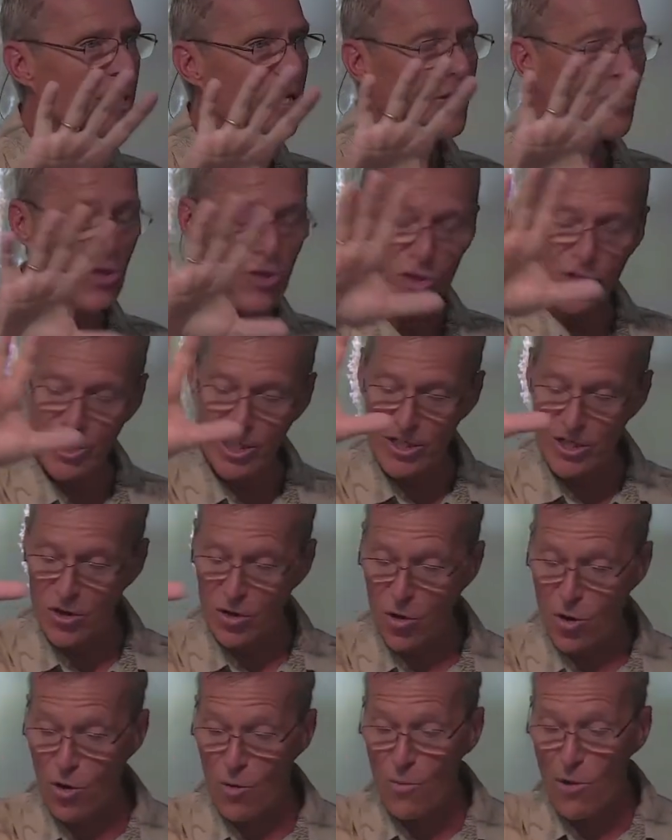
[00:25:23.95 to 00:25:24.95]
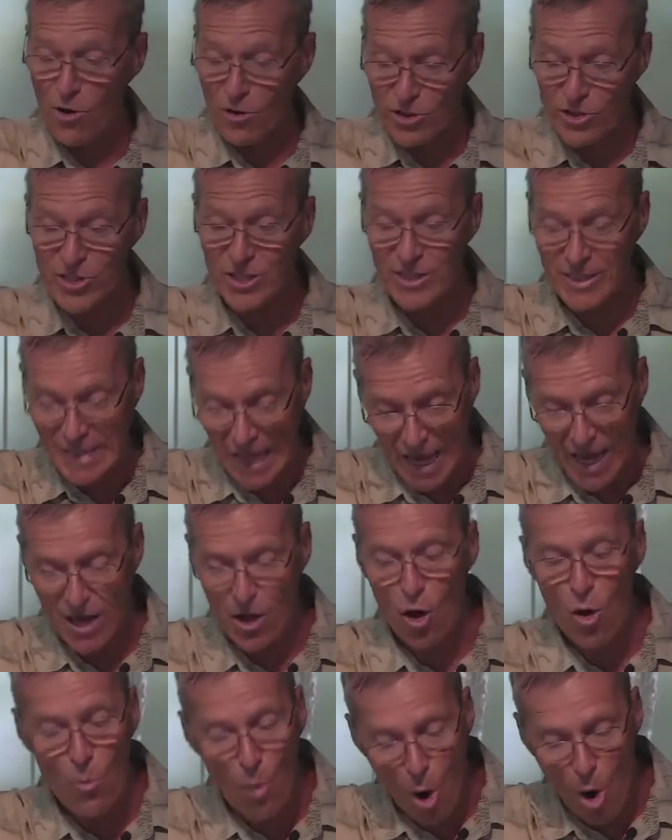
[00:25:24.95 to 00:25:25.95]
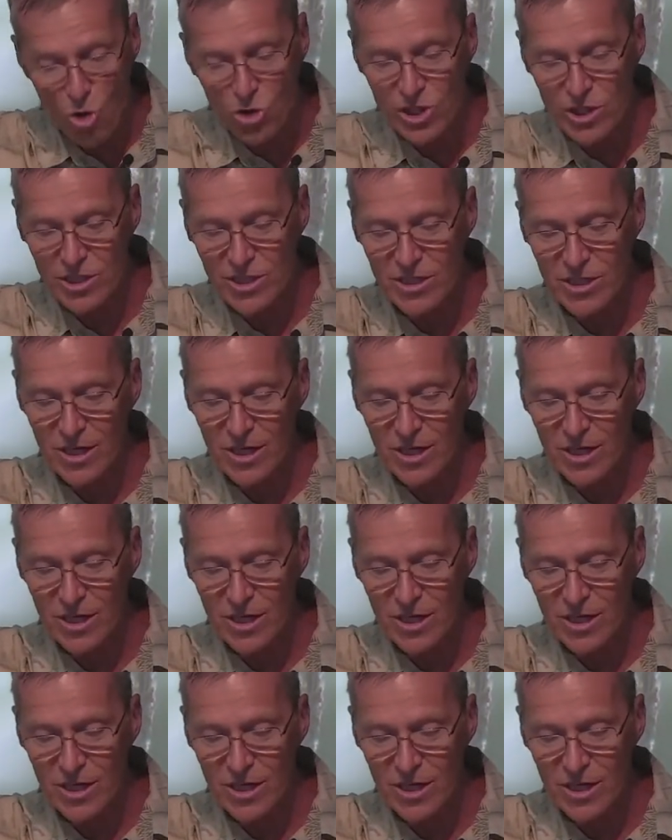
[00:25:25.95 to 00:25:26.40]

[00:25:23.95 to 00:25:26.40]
You could almost say, almost,